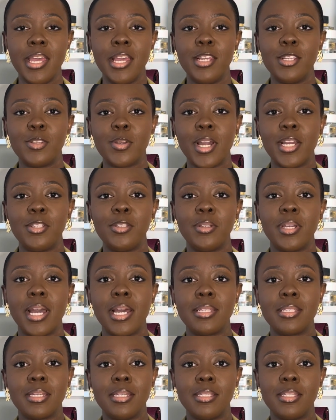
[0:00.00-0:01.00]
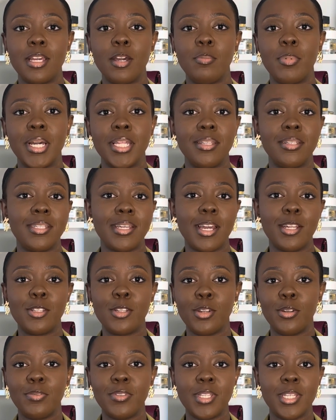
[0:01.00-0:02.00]
So as you guys can tell by the
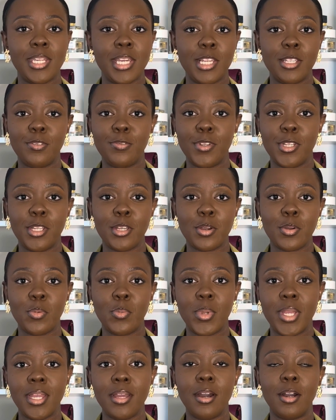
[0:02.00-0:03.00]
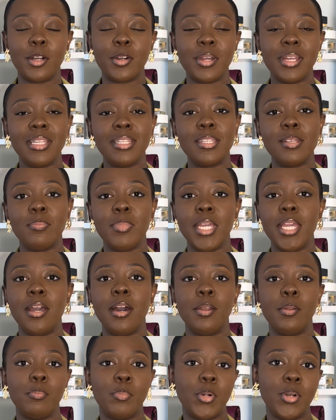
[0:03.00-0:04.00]
title of today's video, we are going to be
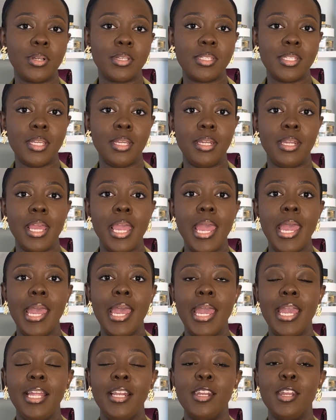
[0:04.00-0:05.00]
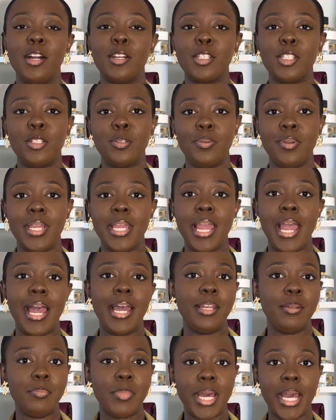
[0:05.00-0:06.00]
unboxing a luxury
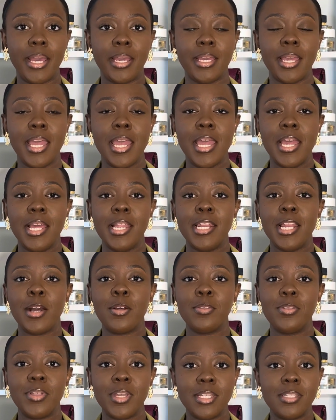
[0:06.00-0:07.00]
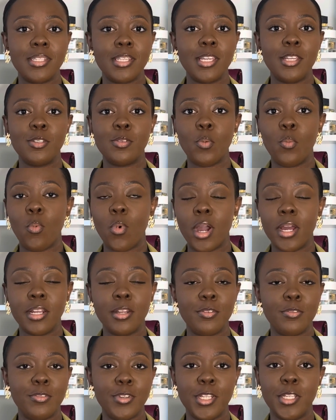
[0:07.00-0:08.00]
handbag. Now this is one
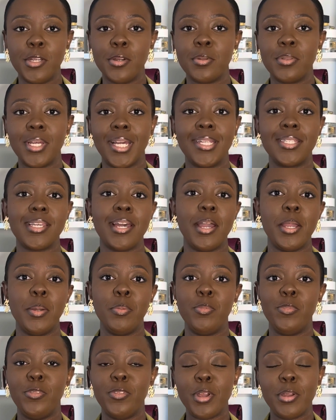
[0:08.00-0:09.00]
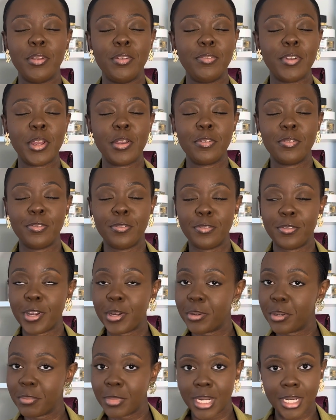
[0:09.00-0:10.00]
video that I am
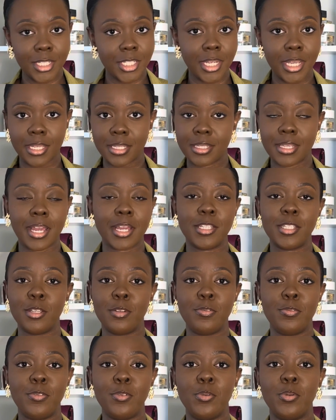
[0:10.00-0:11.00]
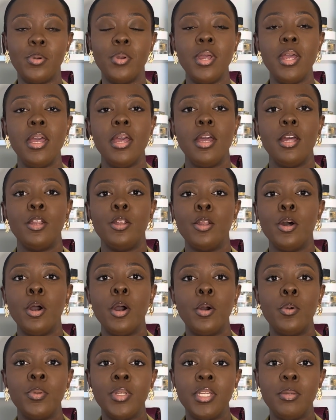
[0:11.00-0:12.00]
very much excited for, not
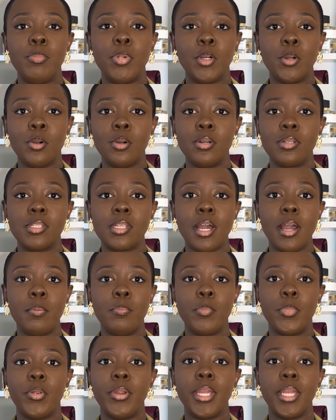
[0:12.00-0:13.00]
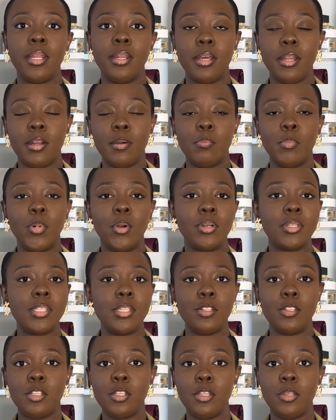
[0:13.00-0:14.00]
only because I'm bringing an
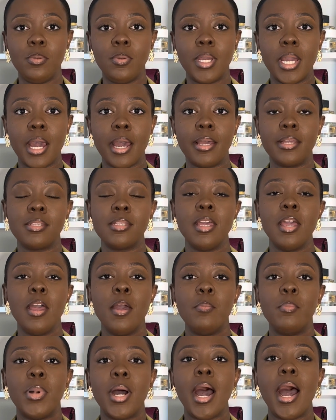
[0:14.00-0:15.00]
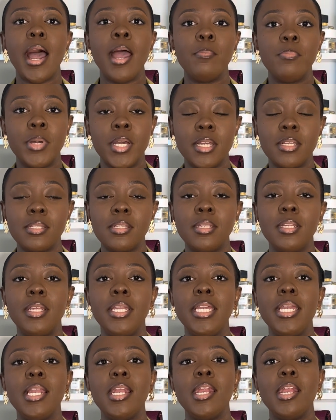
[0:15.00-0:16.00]
unboxing to you guys, but I
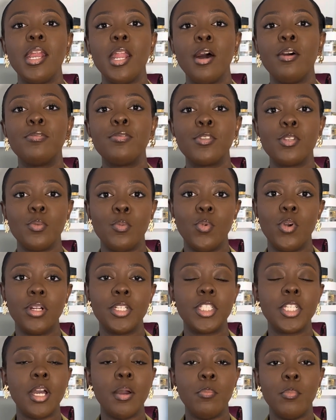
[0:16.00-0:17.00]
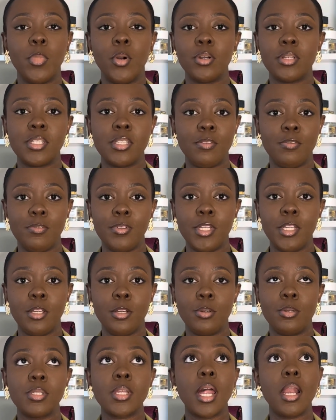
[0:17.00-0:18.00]
personally love to watch unboxing
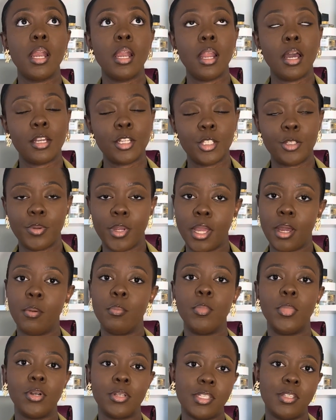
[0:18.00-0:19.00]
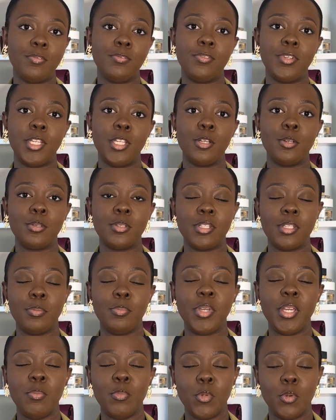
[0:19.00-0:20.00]
videos, luxury unboxing videos to
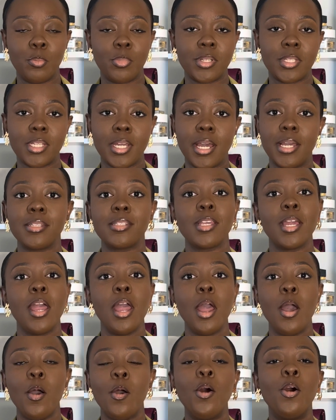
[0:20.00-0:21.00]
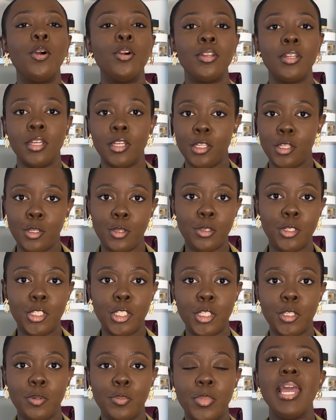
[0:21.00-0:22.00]
be more precise, on
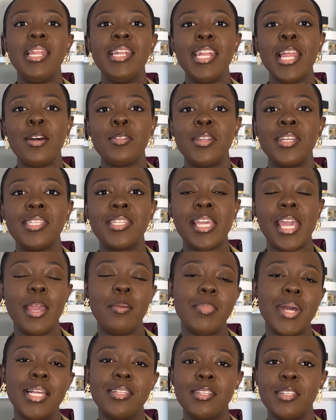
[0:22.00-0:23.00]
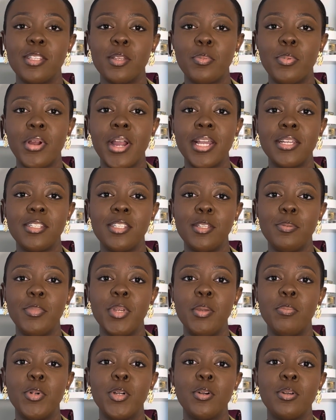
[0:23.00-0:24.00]
YouTube. Now this came as a surprise to
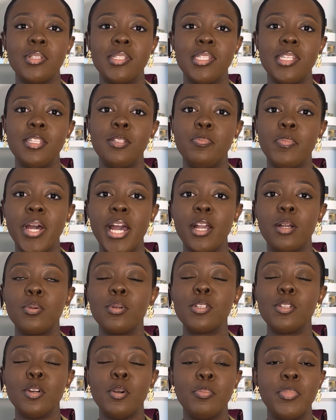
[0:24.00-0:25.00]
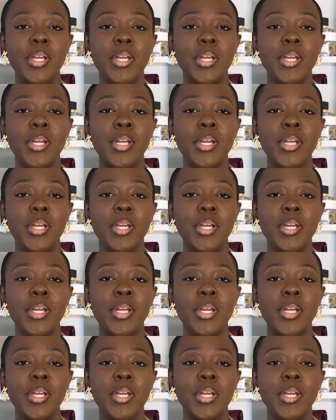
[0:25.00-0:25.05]
me because this bag was not